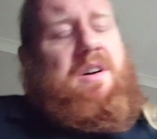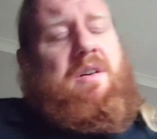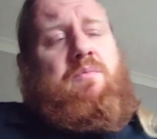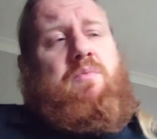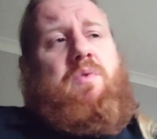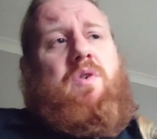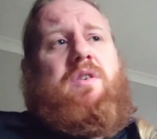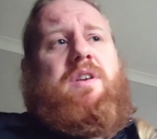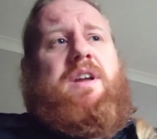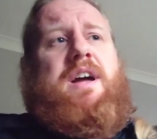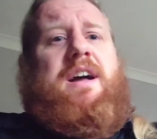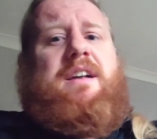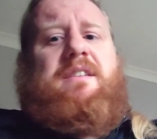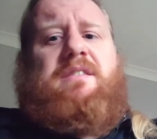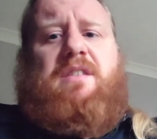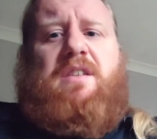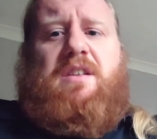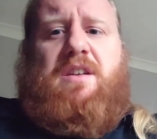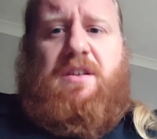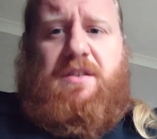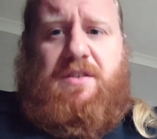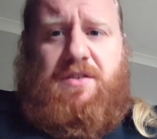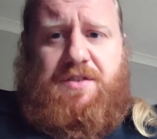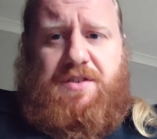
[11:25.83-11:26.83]
on one hand, I
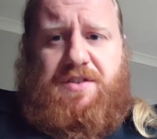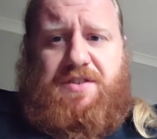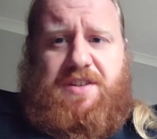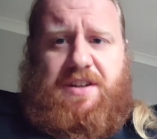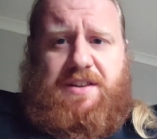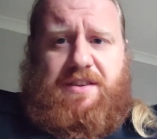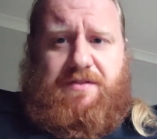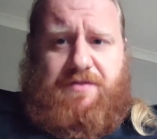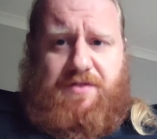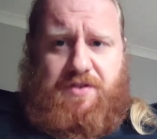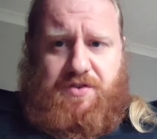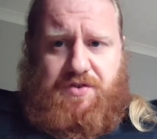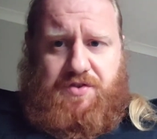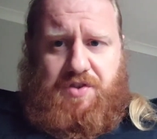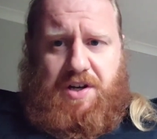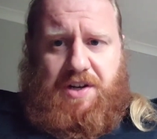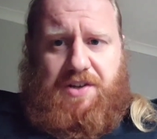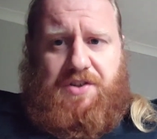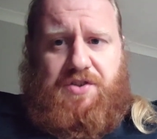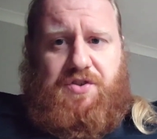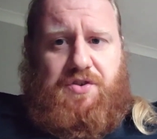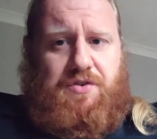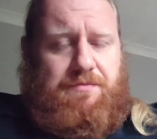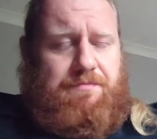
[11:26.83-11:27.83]
can understand the
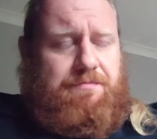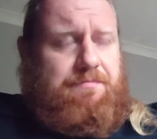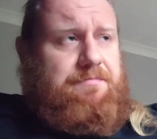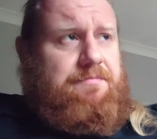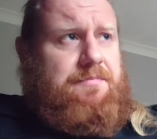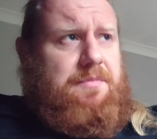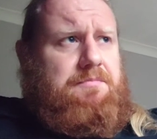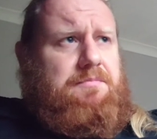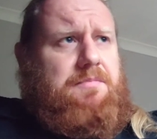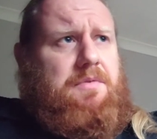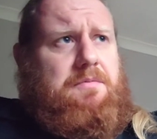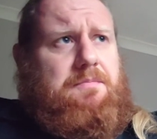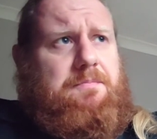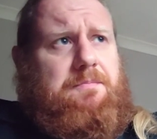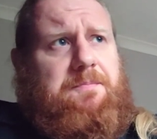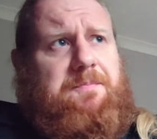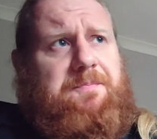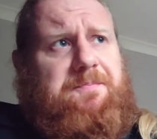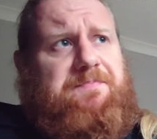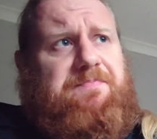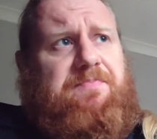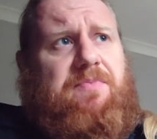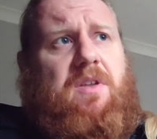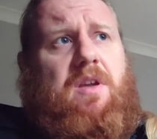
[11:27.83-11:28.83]
frustration.
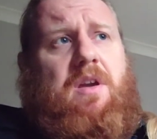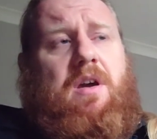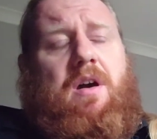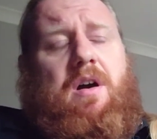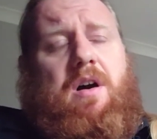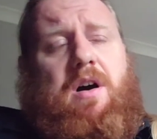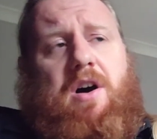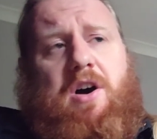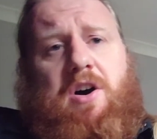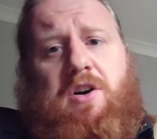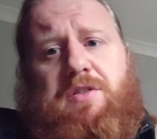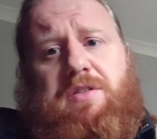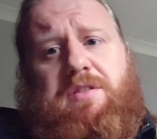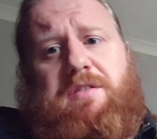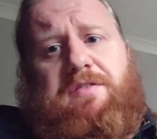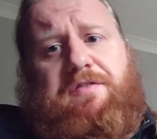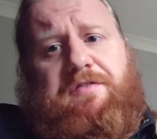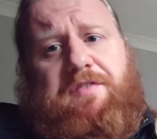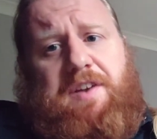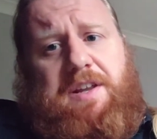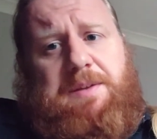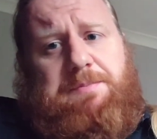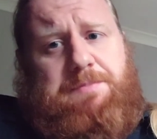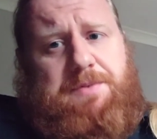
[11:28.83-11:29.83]
On the
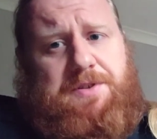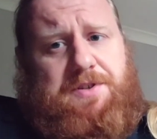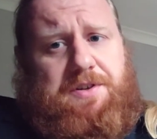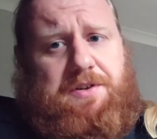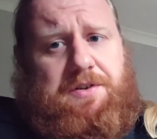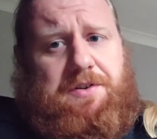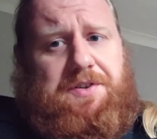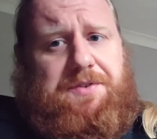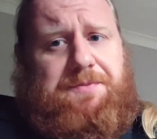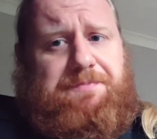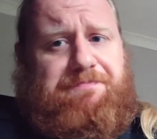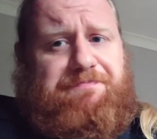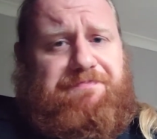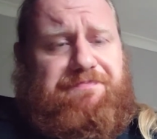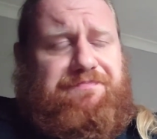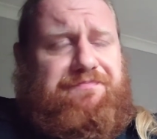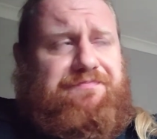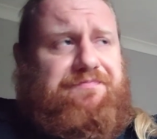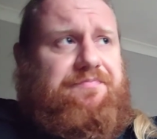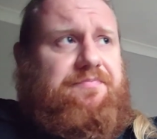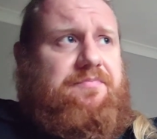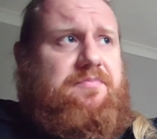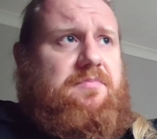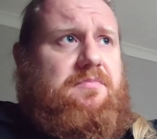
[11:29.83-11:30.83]
flip side,
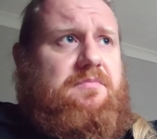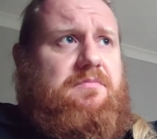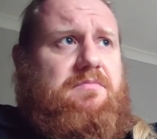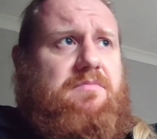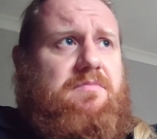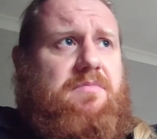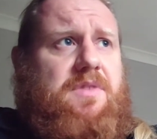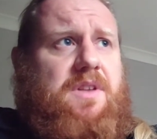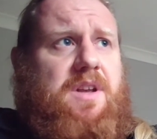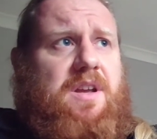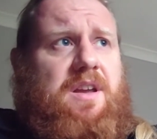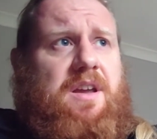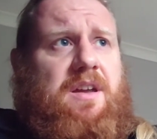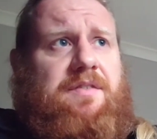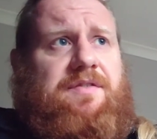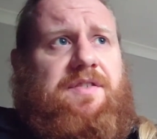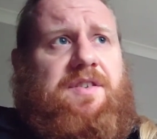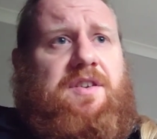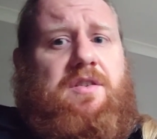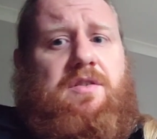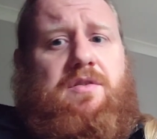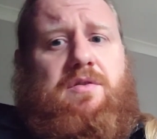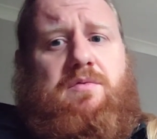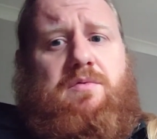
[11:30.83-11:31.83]
if
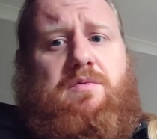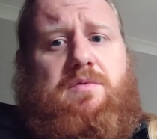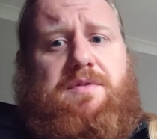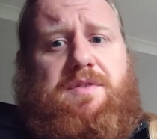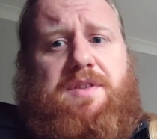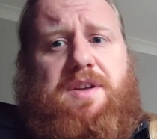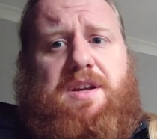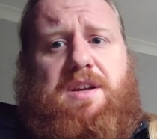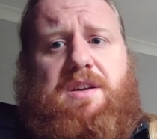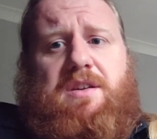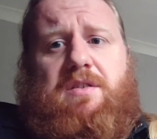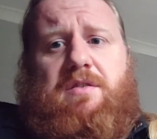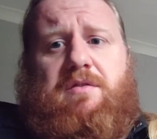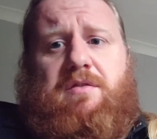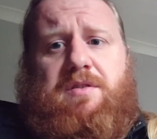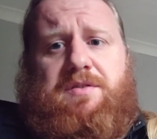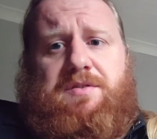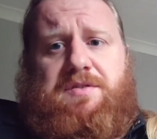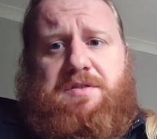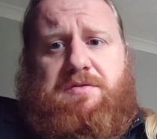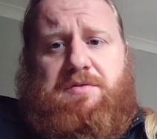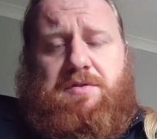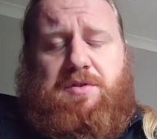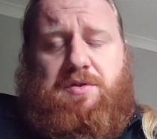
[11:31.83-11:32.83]
you think you're
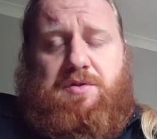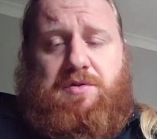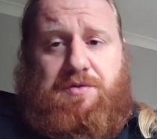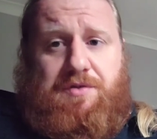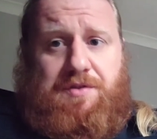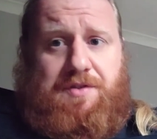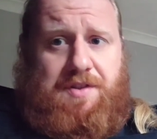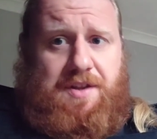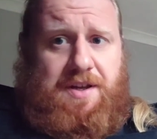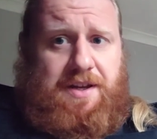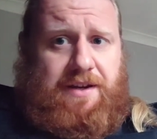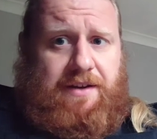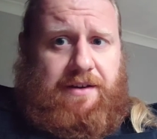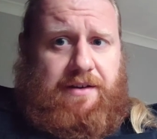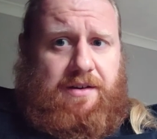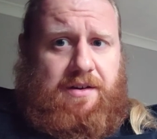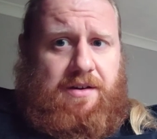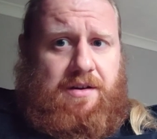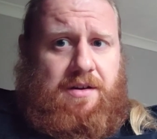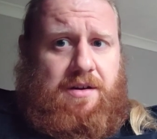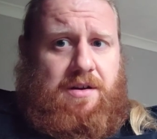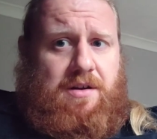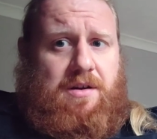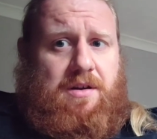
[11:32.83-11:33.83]
onto a good thing,
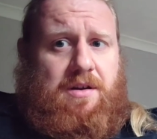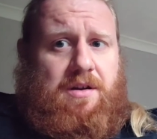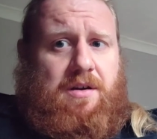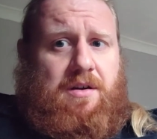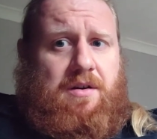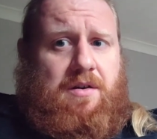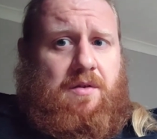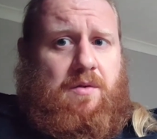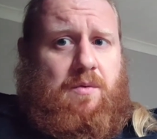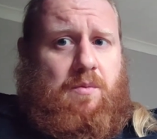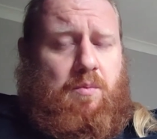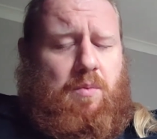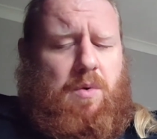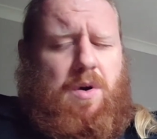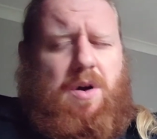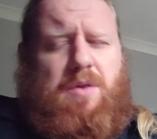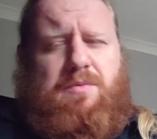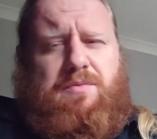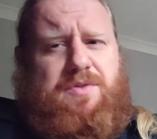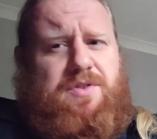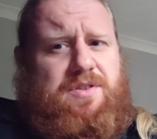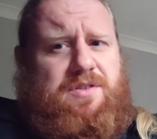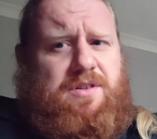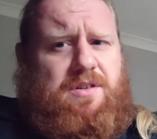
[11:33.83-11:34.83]
why
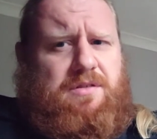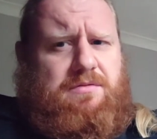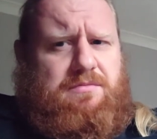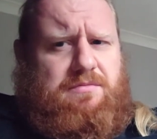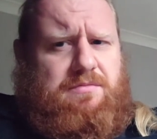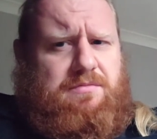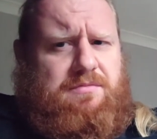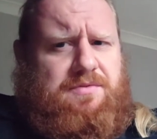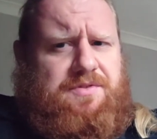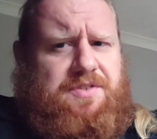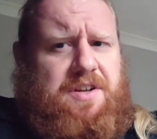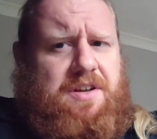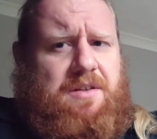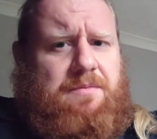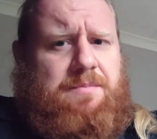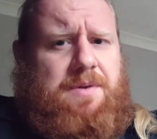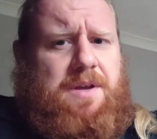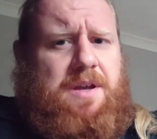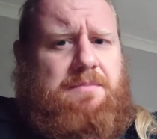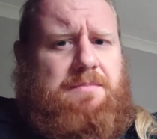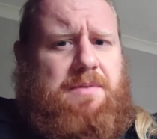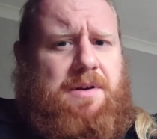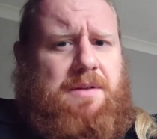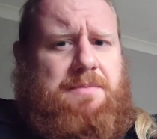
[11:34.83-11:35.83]
would you not tell
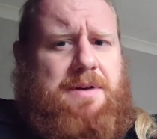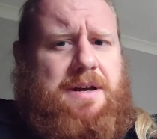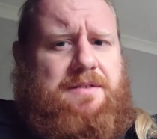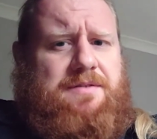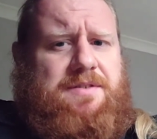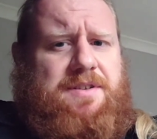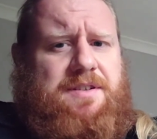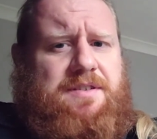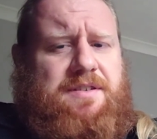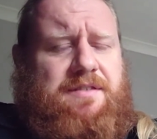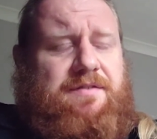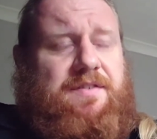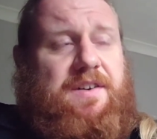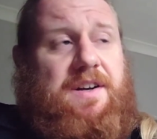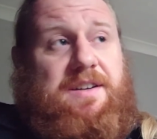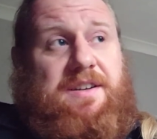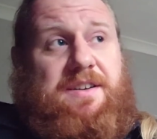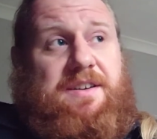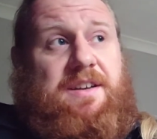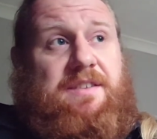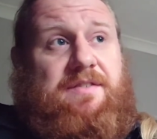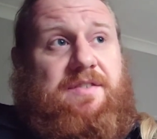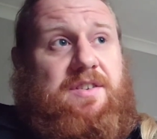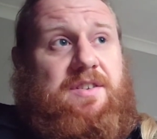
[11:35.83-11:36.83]
people about it? In fact,
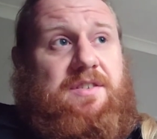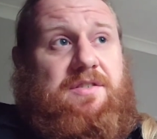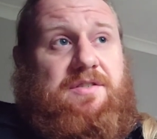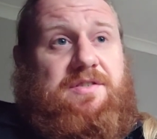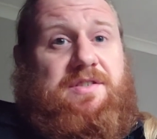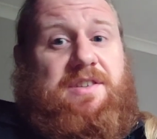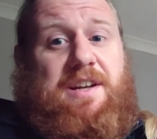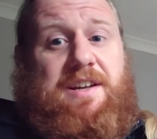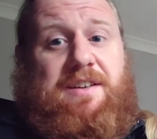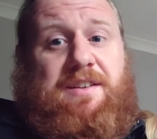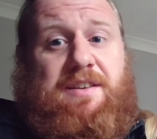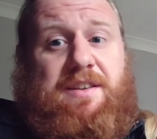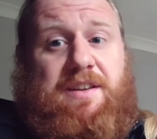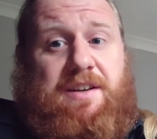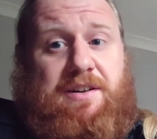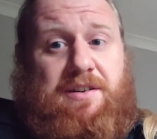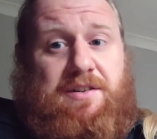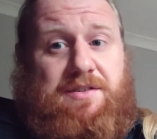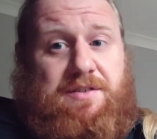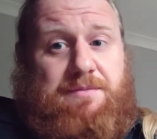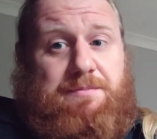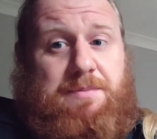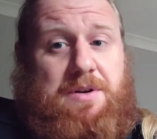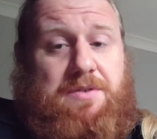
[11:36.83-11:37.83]
it even does say that they
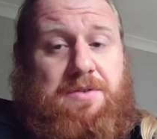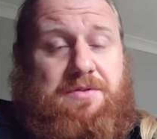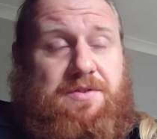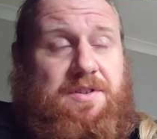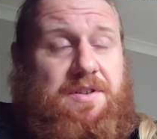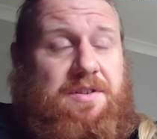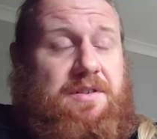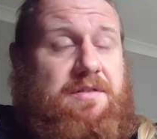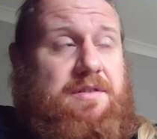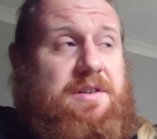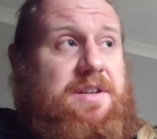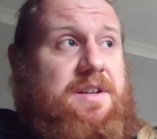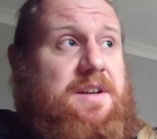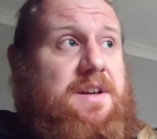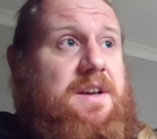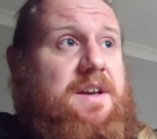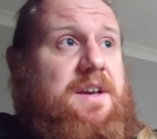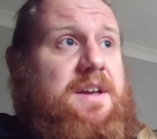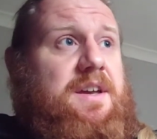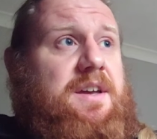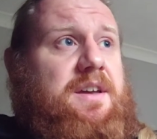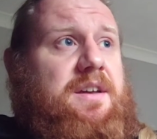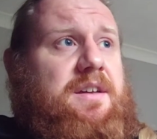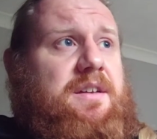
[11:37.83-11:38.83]
are supposed to do it.
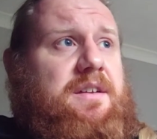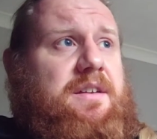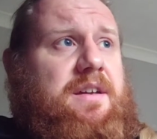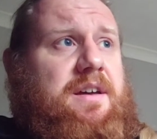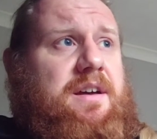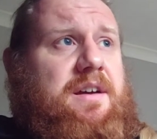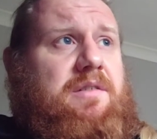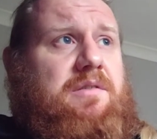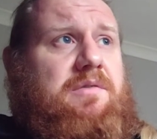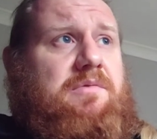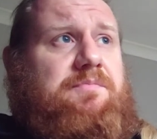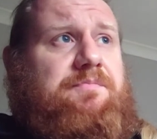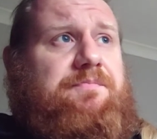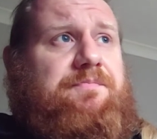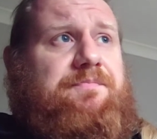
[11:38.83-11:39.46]
Now,